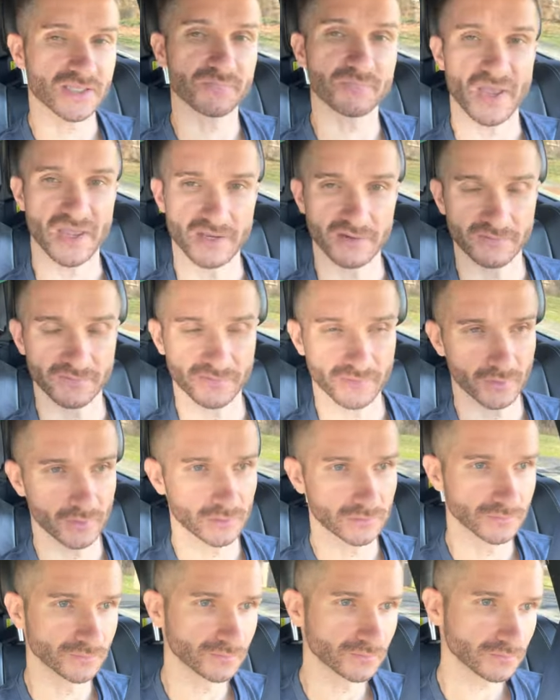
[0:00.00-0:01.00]

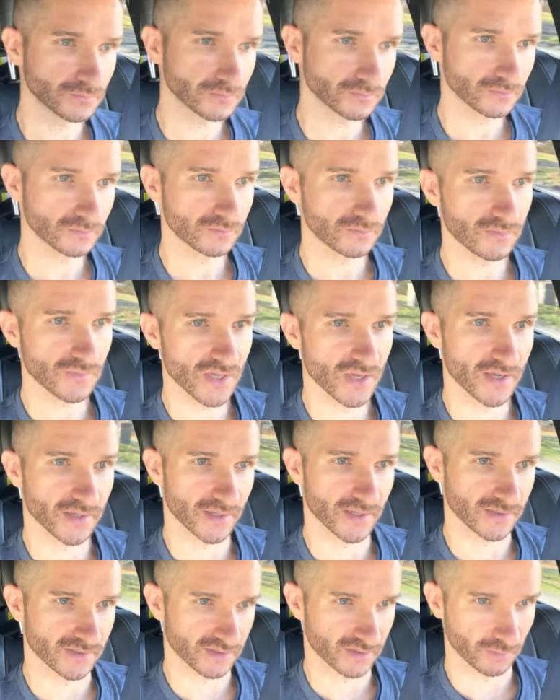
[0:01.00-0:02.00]
painful. It
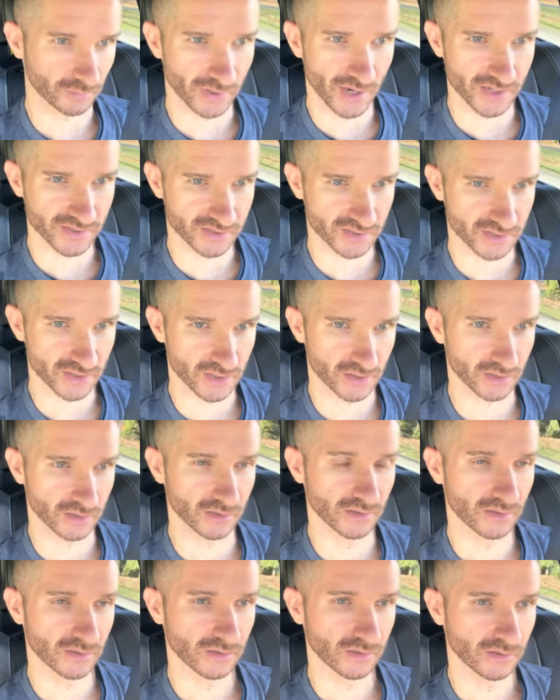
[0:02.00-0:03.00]
gets
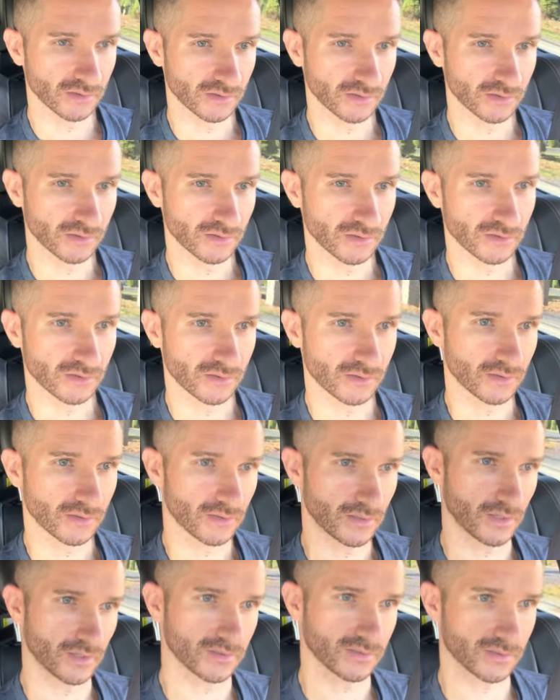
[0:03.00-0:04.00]
depressing.
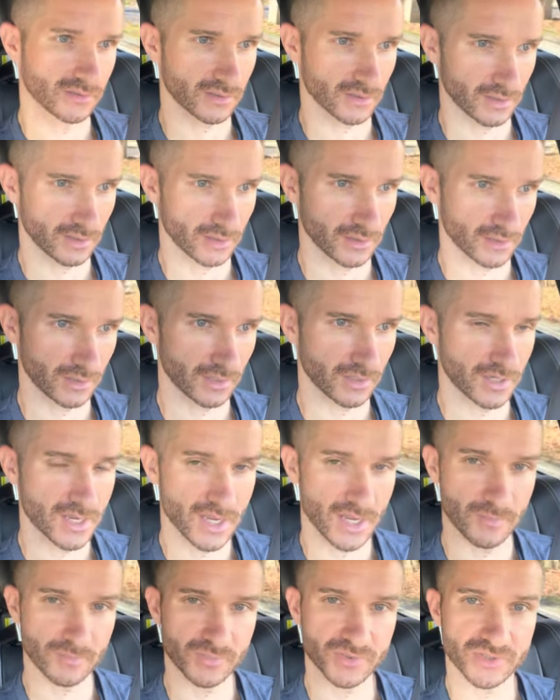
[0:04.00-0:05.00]
It's the
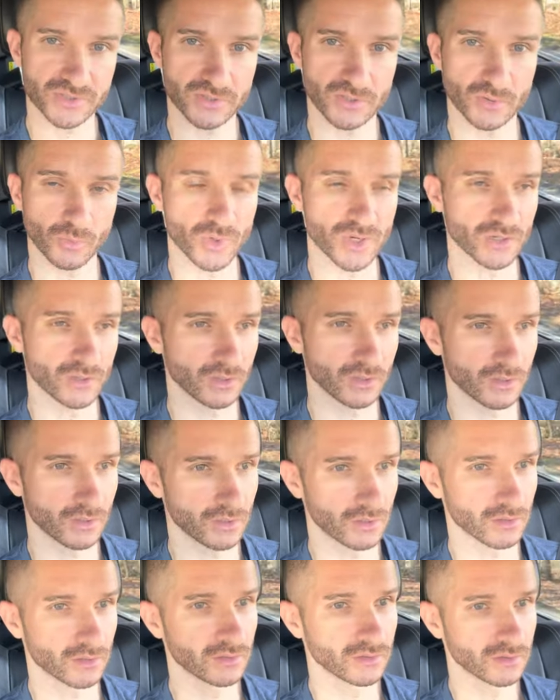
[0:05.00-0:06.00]
hamster
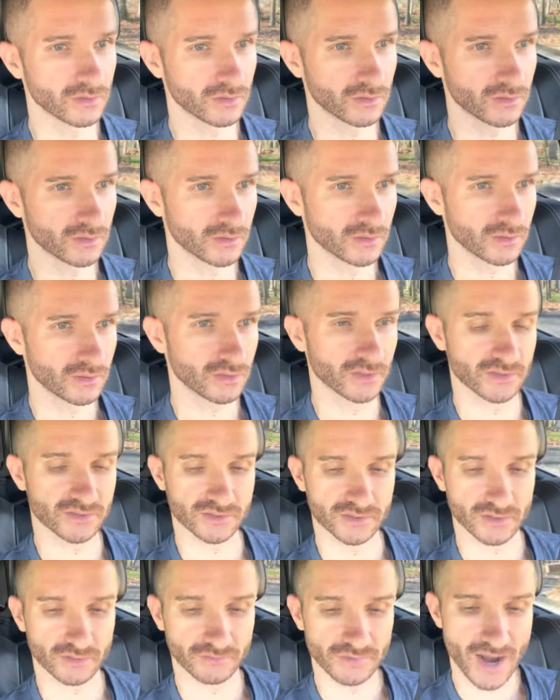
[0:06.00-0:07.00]
wheel
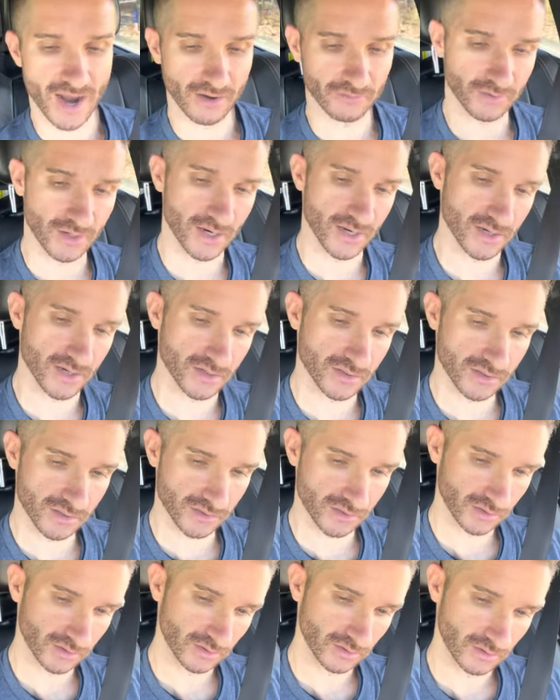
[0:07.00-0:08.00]
it's the rat
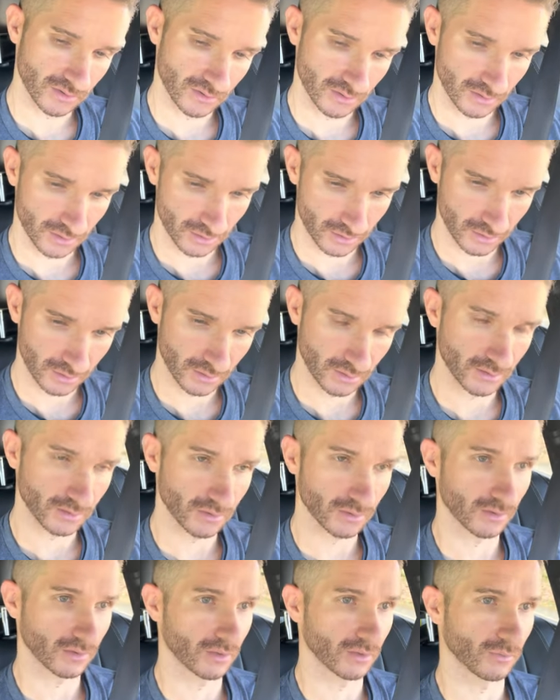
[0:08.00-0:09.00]
race.
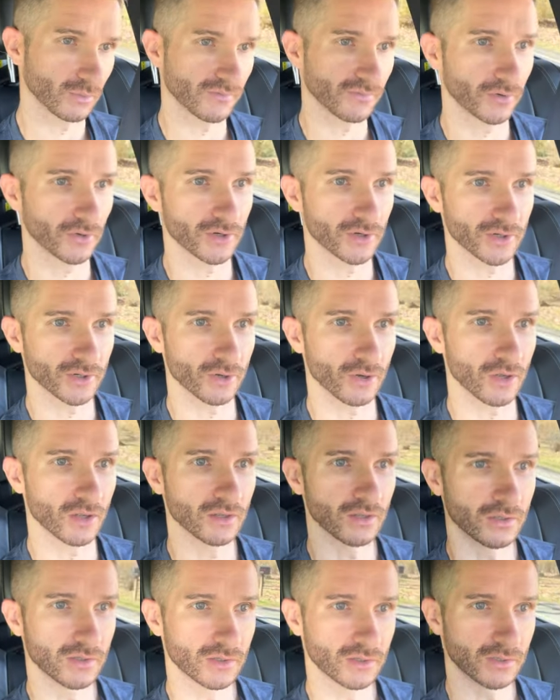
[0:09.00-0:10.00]
Uh, we've heard it
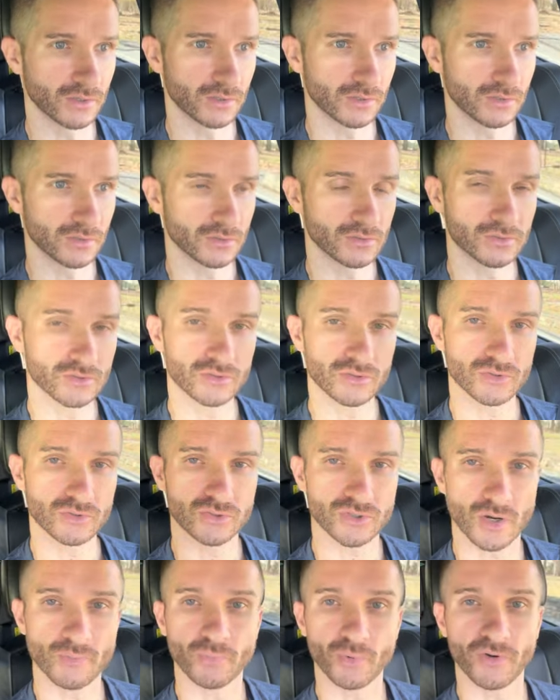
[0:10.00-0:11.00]
all.
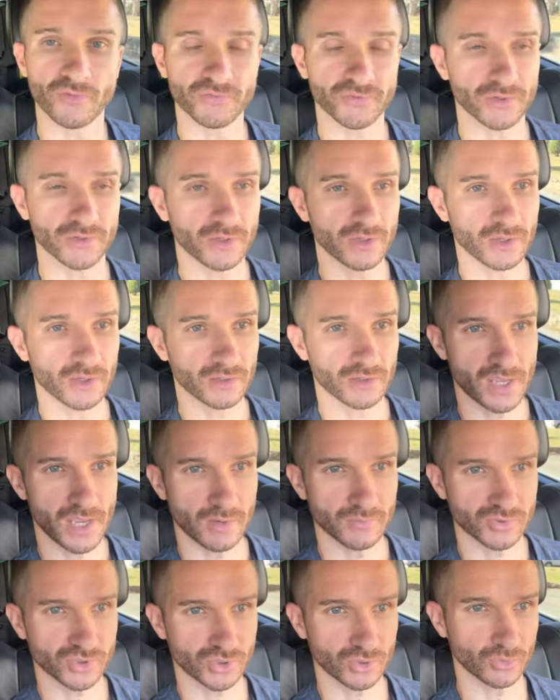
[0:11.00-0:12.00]
Jump off the
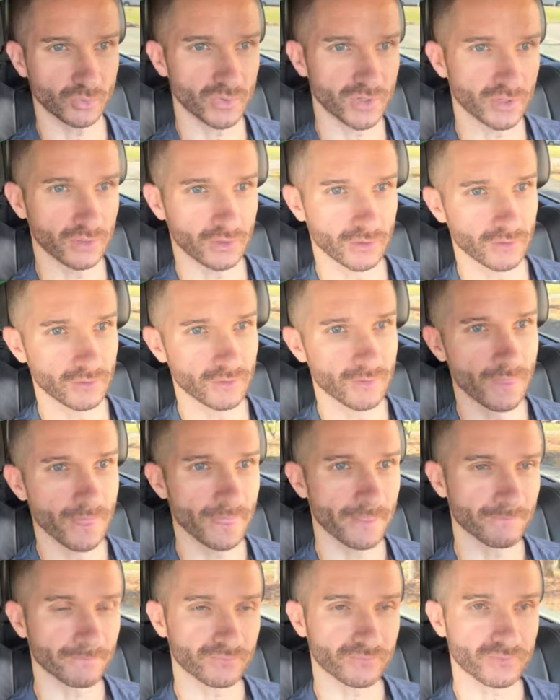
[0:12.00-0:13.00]
hamster wheel,
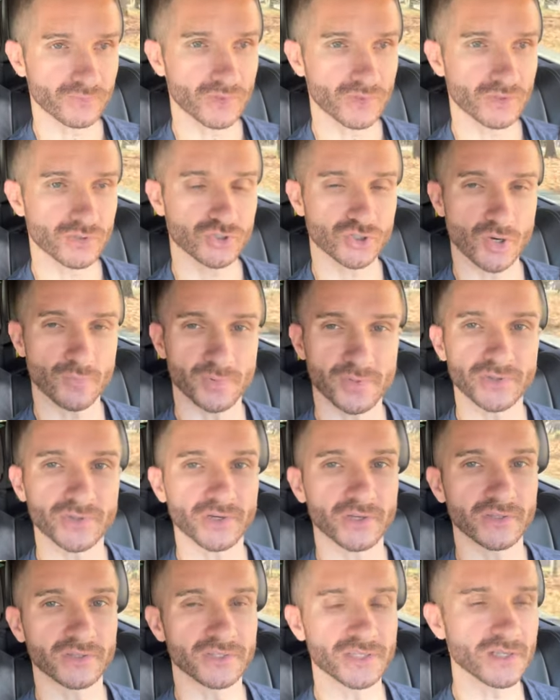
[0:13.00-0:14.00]
jump into
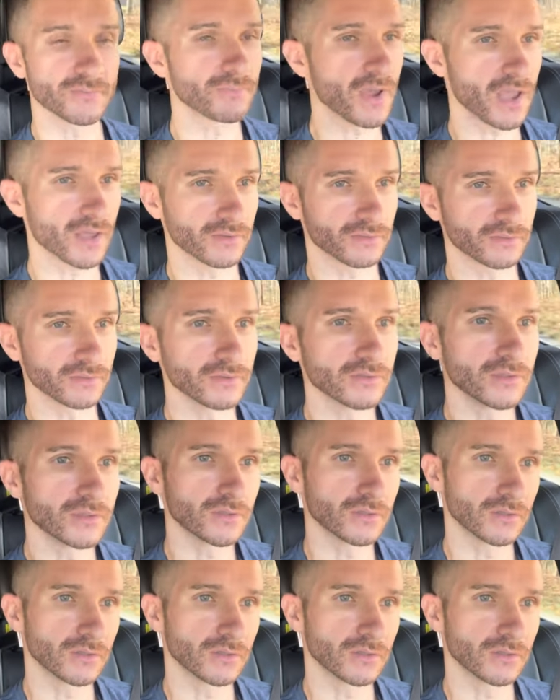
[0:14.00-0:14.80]
the deep end,